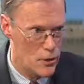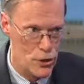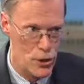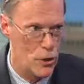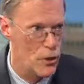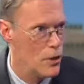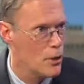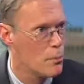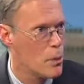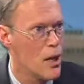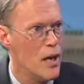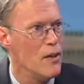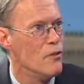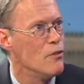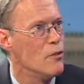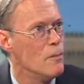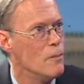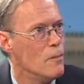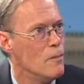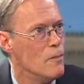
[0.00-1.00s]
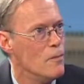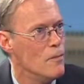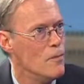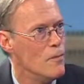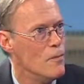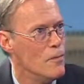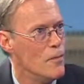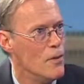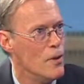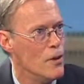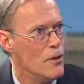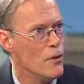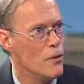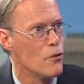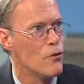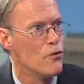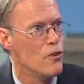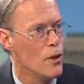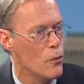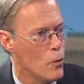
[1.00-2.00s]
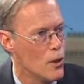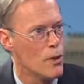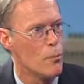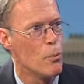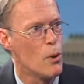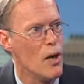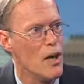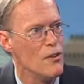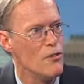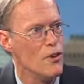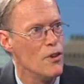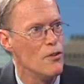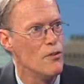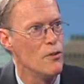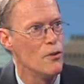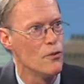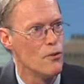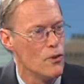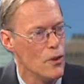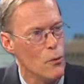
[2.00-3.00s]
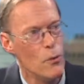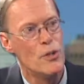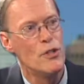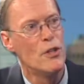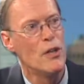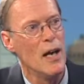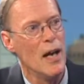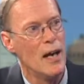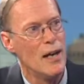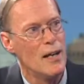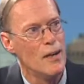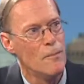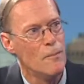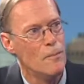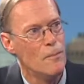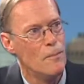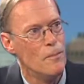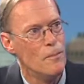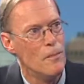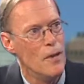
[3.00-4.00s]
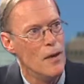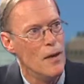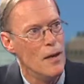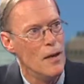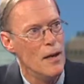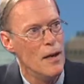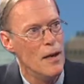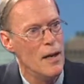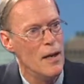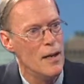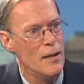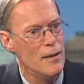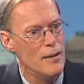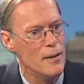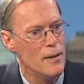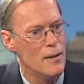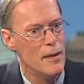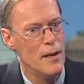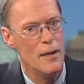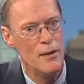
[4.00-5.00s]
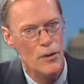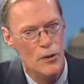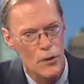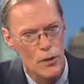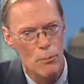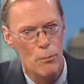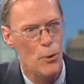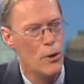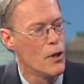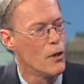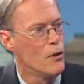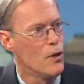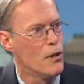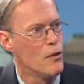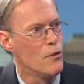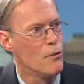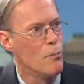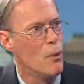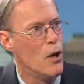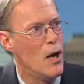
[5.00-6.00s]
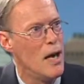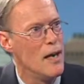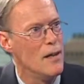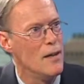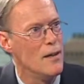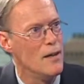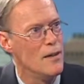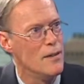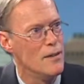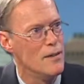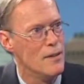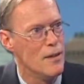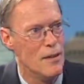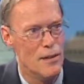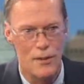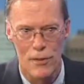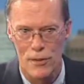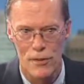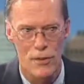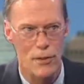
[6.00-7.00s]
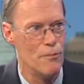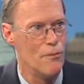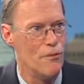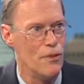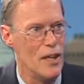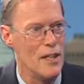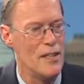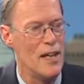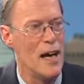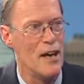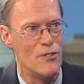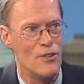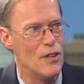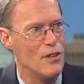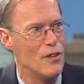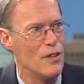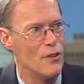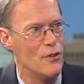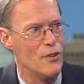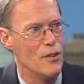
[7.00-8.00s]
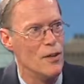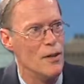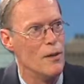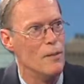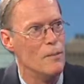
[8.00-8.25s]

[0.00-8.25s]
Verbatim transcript: I'll show you the price, and you'll see what the price is. You'll see what you're getting, and uh, and you can book it on the spot. And uh, there are some fantastic deals.